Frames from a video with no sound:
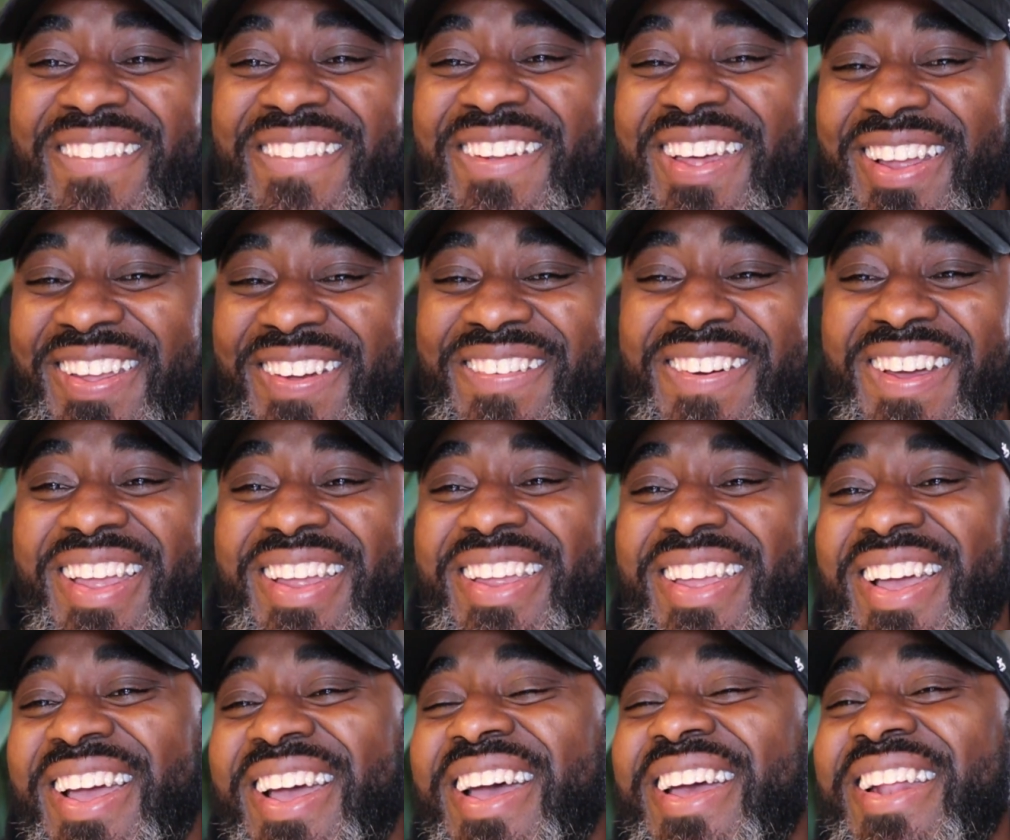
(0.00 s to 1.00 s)
oh my god! oh my
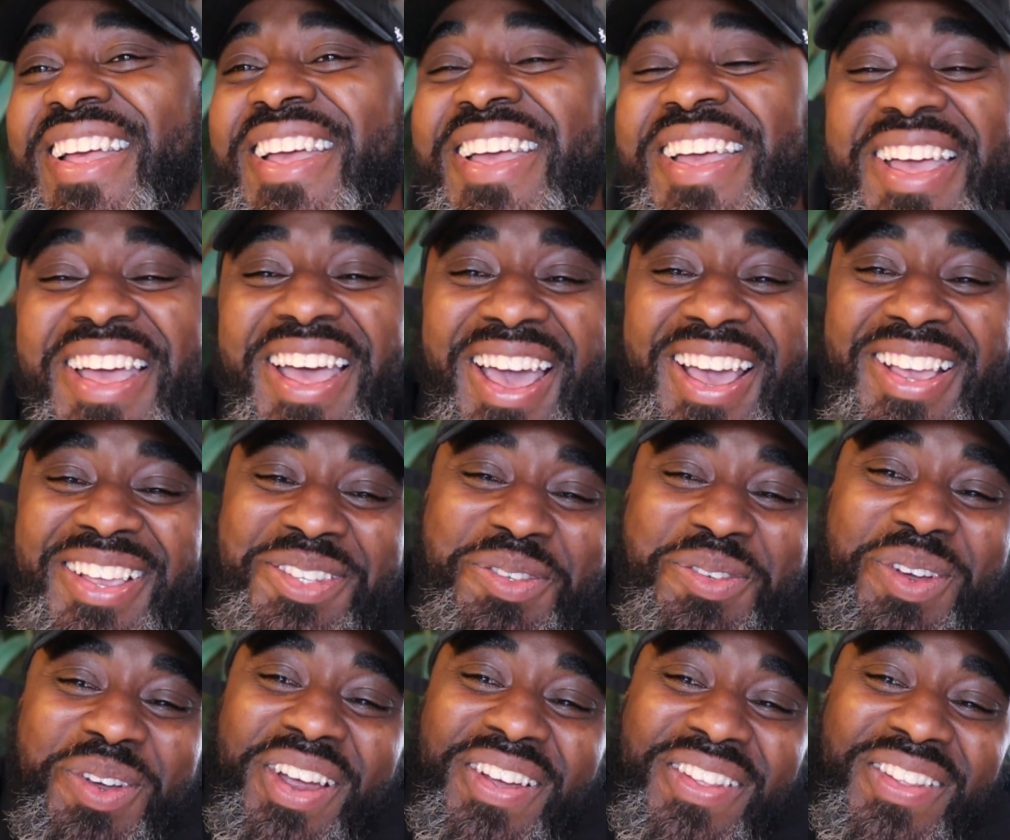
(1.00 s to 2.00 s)
god. I
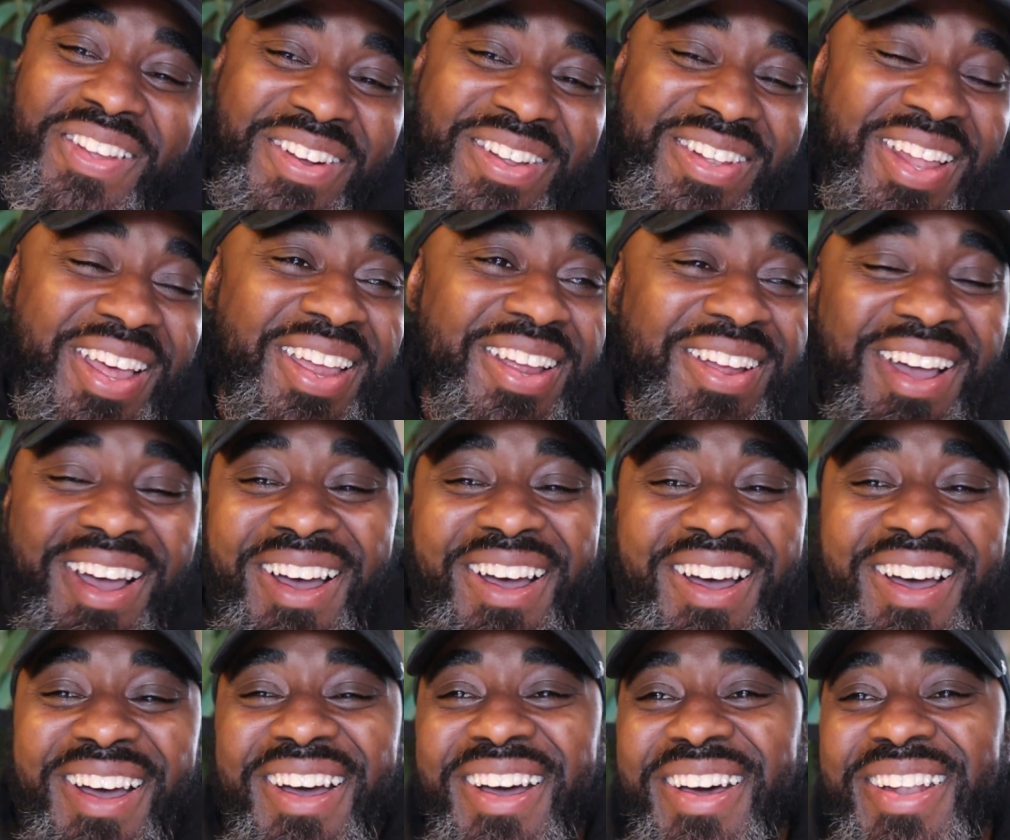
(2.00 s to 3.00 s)
swear they were like,
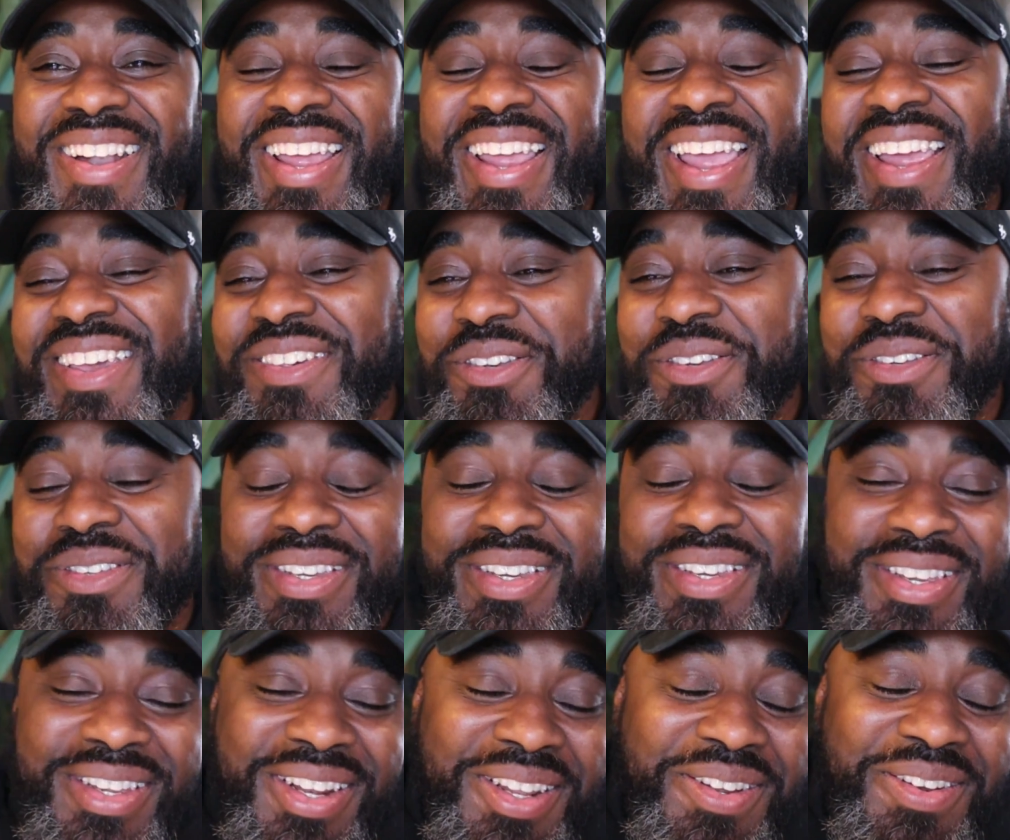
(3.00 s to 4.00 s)
oh, like angels
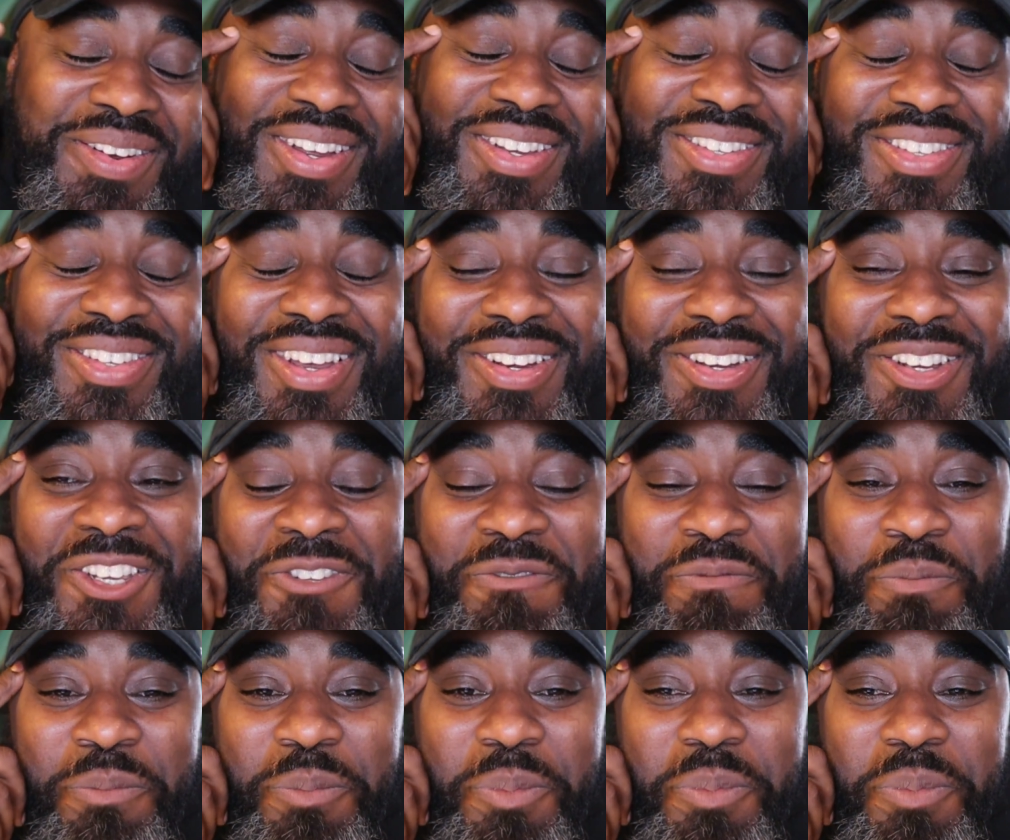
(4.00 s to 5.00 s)
singing. Anyway, so
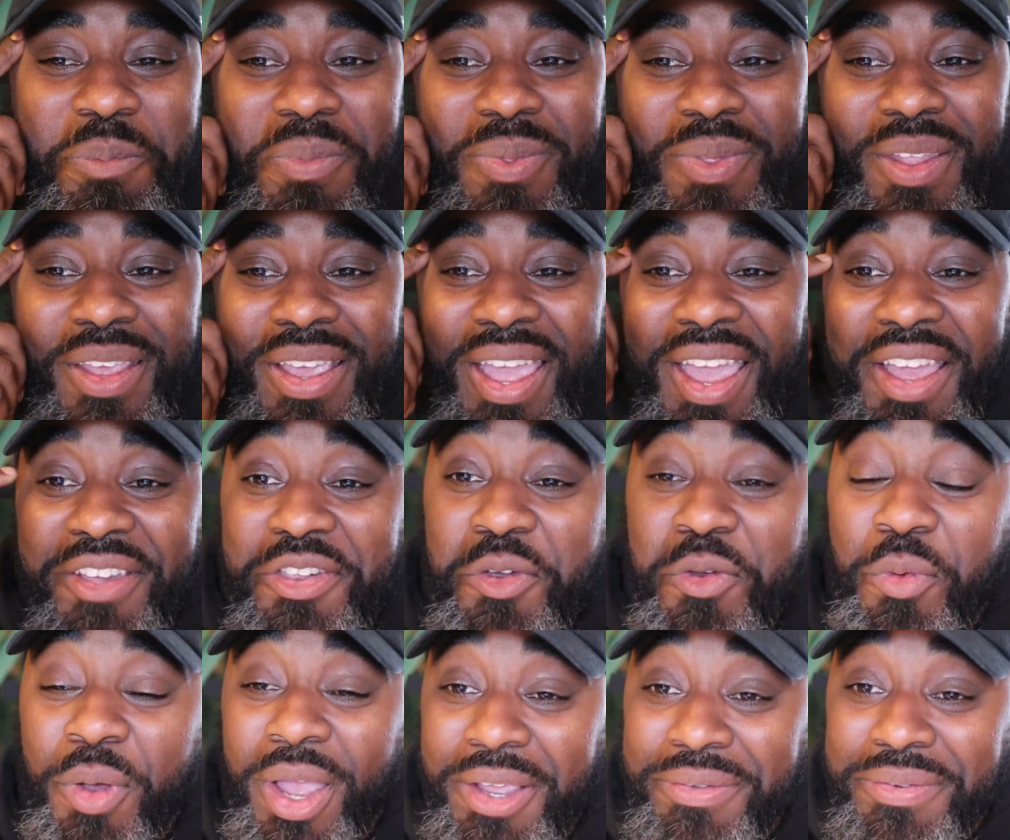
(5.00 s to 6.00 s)
And she
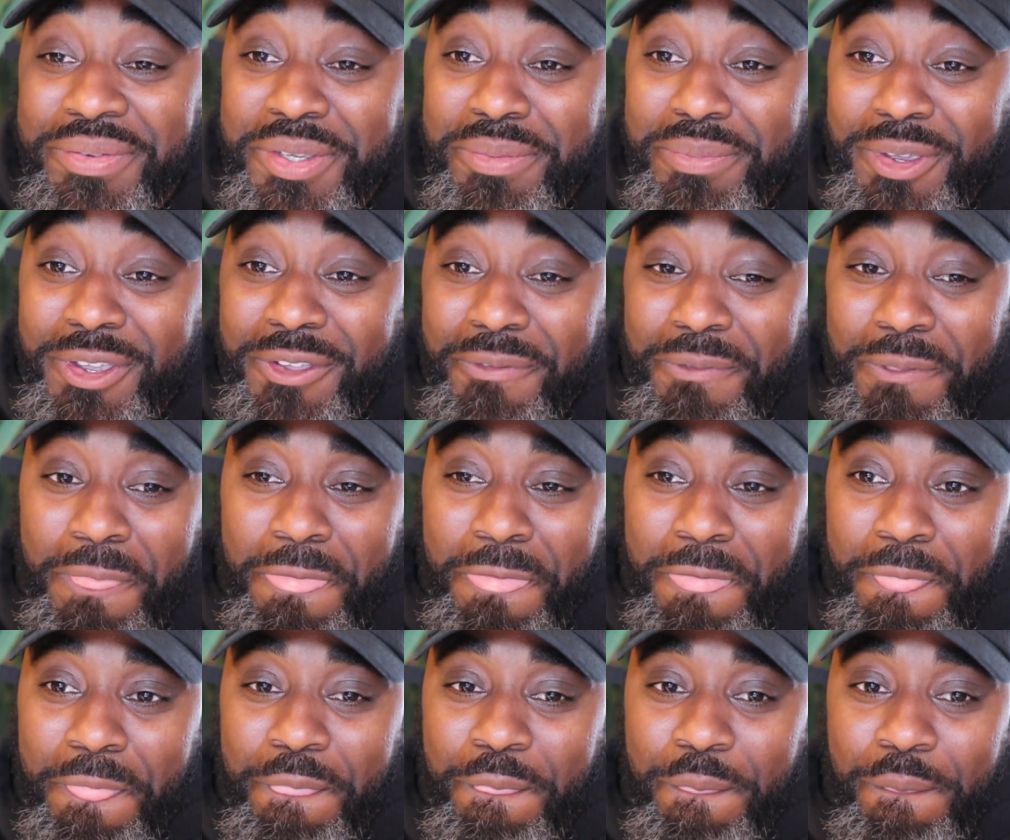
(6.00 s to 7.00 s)
waves to me,
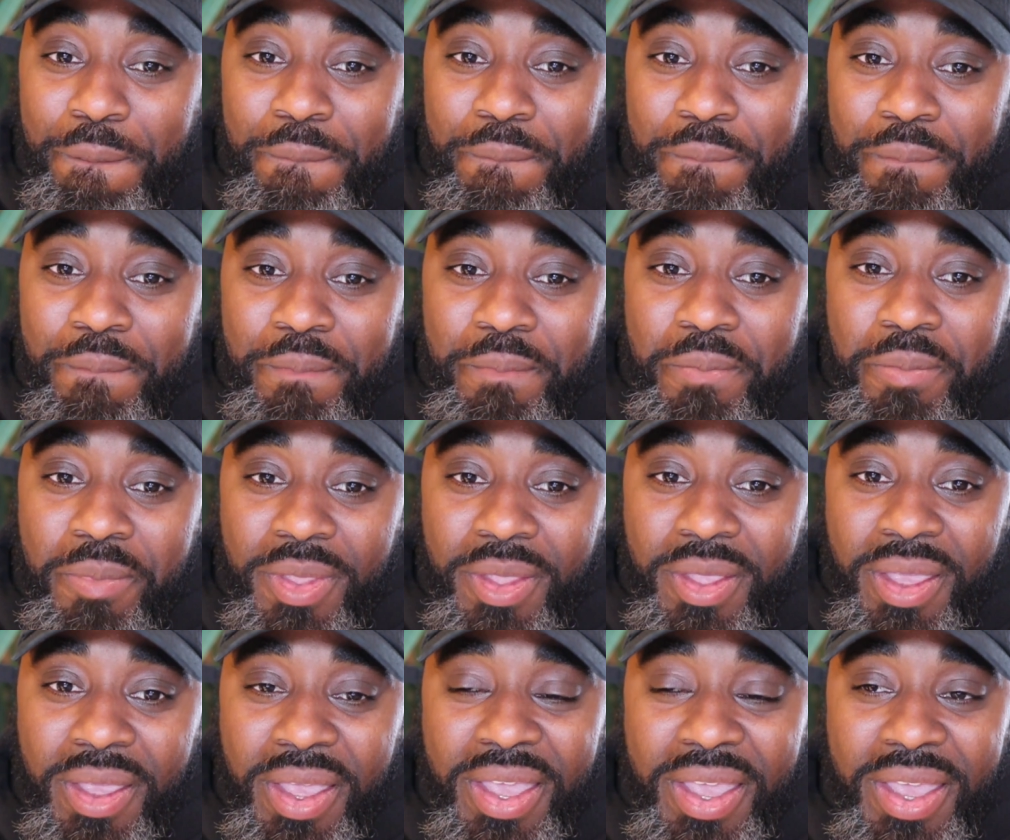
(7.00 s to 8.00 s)

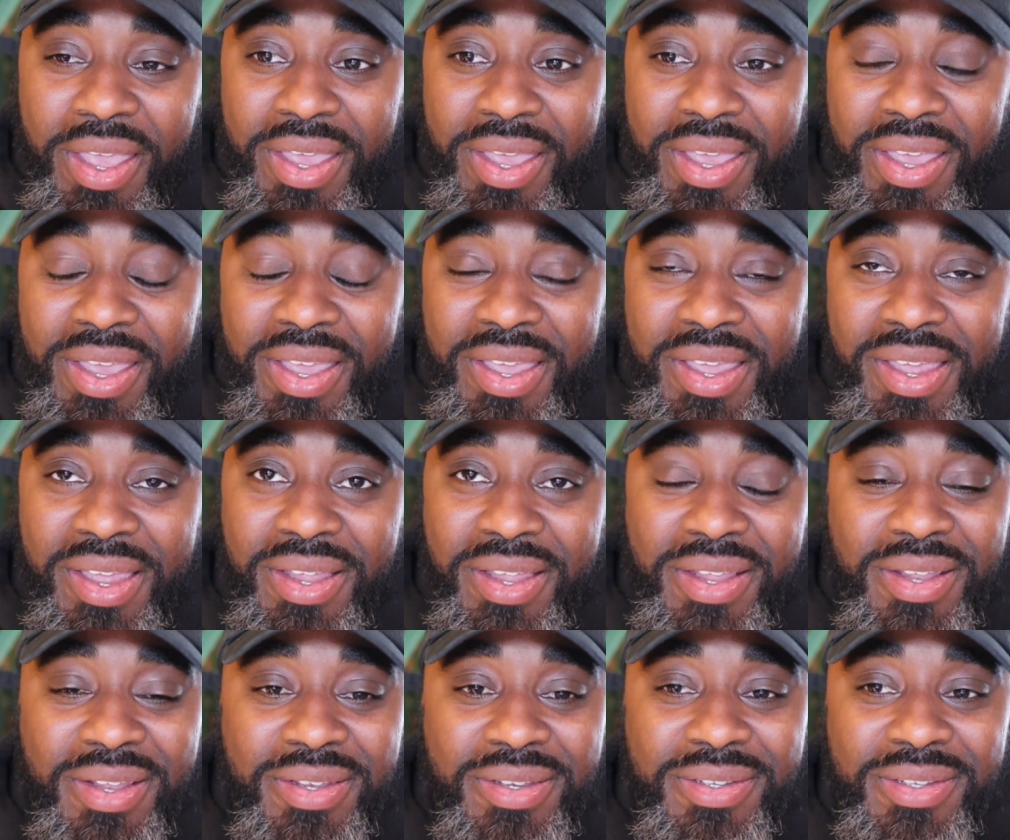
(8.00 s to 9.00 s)

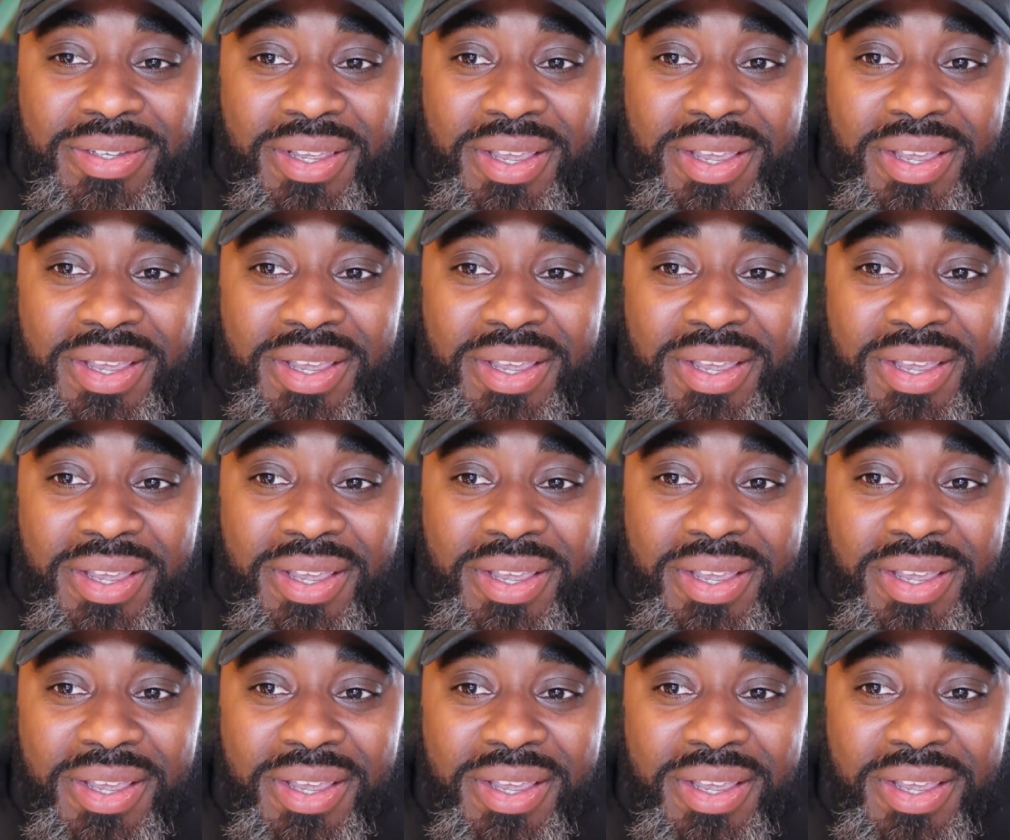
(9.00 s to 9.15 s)
and